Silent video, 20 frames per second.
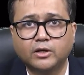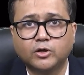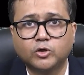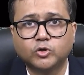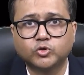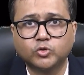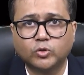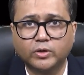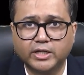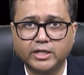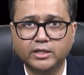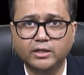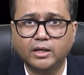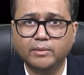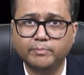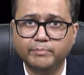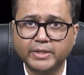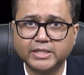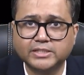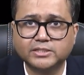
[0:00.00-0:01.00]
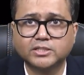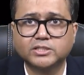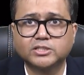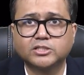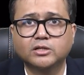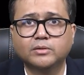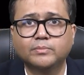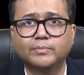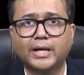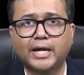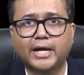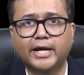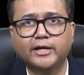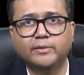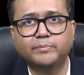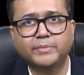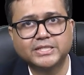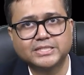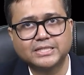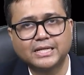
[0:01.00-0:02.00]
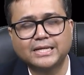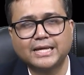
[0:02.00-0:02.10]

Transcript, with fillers: So again, limbic system and basal